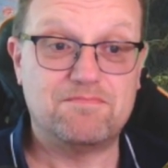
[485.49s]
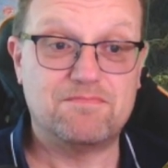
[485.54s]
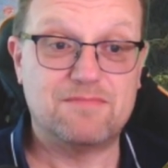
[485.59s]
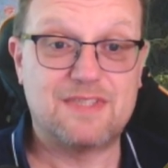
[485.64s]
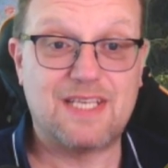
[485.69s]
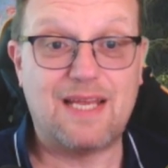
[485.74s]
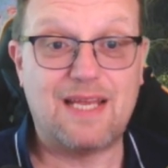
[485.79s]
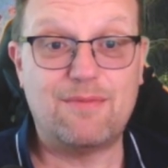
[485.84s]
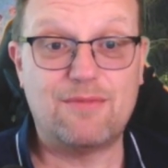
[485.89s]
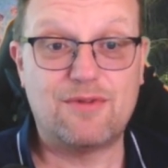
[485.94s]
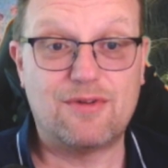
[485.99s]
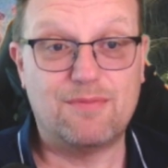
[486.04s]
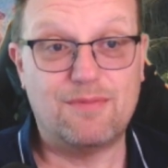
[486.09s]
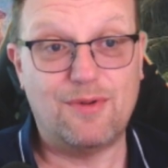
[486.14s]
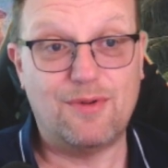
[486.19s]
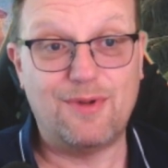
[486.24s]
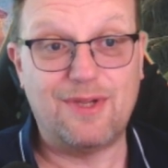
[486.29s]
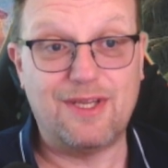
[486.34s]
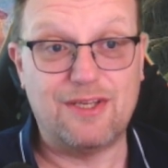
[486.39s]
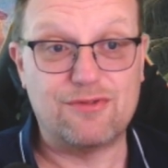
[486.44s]
Tapped,
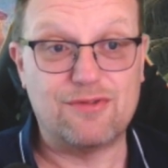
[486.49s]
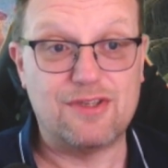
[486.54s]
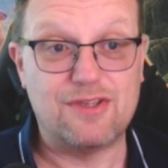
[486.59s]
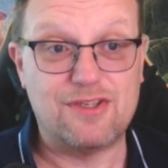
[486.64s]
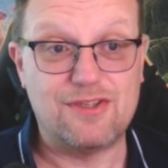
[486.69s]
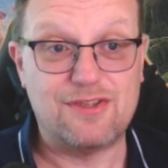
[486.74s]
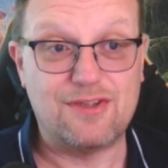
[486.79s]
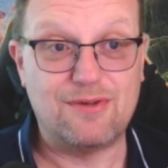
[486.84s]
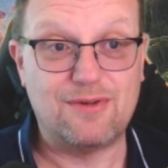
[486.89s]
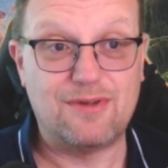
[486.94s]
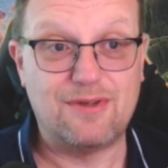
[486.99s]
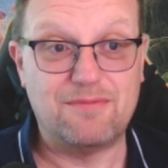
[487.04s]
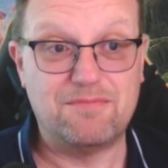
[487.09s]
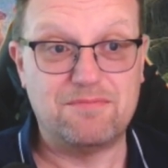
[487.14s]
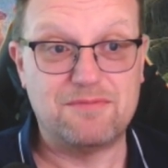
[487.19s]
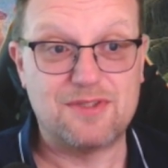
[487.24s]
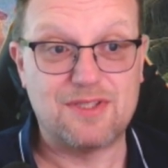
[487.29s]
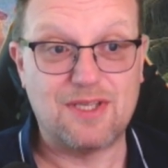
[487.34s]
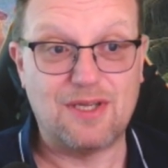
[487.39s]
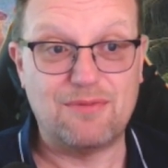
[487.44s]
but we get a treasure token.
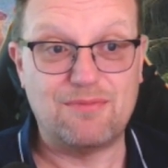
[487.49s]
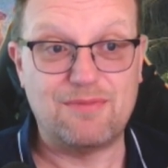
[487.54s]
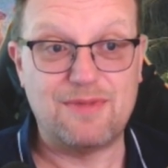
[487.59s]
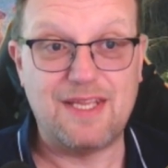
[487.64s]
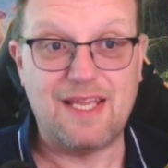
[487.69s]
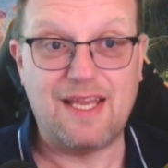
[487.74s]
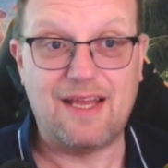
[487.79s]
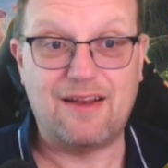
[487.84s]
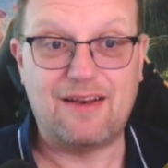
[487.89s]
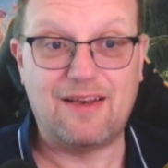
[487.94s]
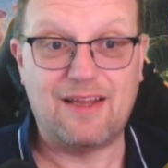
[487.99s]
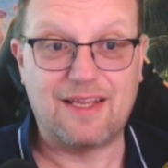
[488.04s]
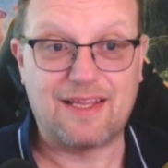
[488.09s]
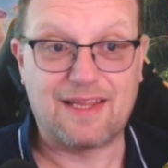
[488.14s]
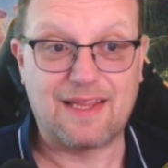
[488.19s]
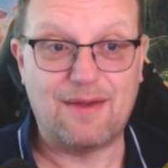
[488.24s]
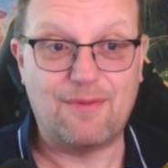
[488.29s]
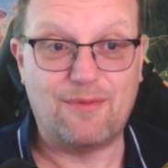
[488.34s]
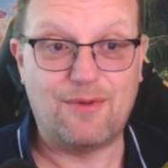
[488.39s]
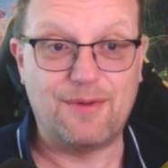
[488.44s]
So yeah, like
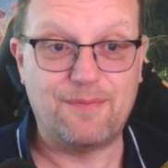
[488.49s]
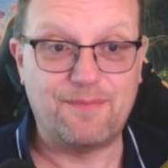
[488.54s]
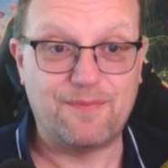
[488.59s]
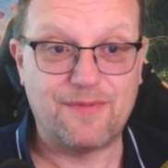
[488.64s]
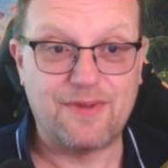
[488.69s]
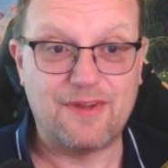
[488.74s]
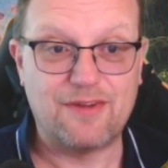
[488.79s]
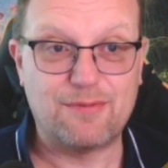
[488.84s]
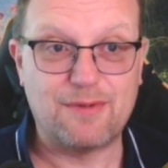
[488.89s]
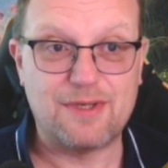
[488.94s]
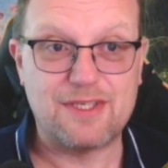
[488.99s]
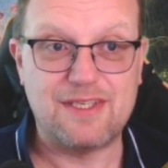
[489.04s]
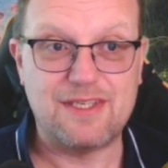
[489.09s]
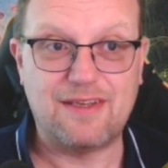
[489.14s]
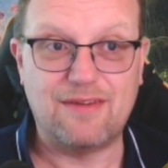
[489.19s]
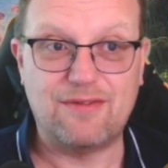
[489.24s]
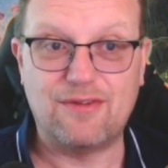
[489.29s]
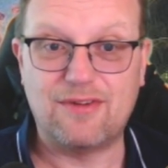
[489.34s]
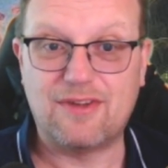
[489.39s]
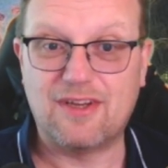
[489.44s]
that one. Especially
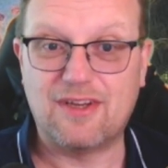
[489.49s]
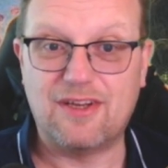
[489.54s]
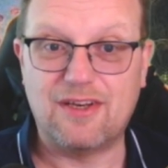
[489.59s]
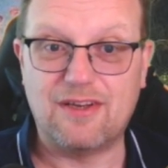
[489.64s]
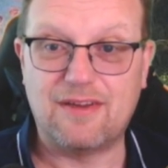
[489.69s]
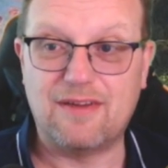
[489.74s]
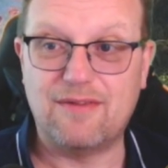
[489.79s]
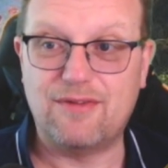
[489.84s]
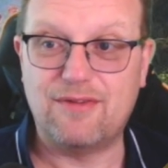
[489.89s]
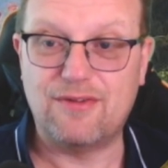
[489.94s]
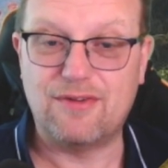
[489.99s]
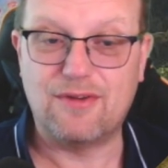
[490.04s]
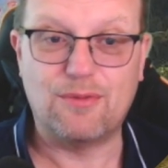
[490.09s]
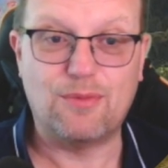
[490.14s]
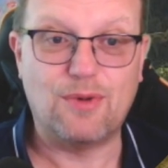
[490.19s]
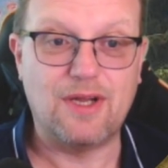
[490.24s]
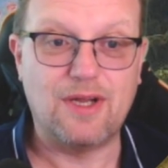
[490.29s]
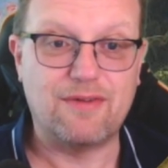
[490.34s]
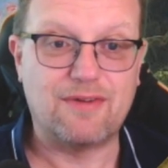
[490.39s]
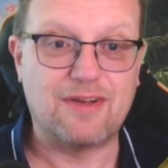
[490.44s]
gives it kind of gives us a
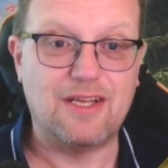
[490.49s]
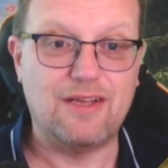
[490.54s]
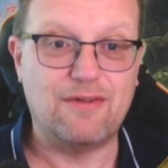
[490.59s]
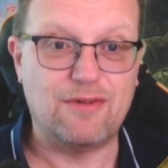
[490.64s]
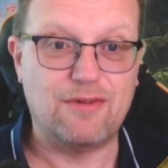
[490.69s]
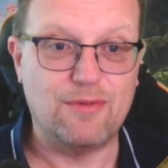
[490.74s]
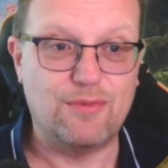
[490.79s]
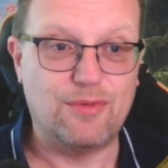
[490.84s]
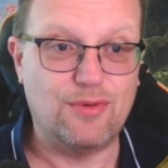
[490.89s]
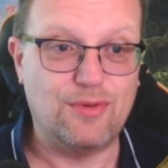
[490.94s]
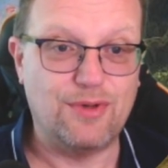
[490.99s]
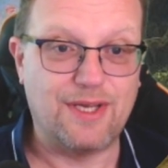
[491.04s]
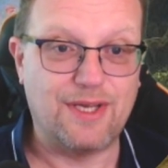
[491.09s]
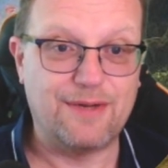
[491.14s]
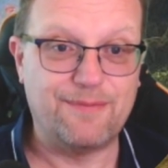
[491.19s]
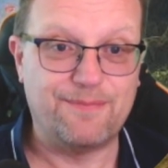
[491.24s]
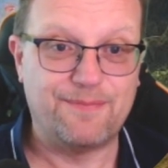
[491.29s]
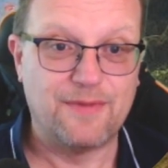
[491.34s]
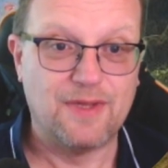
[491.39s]
way of clearing the board out.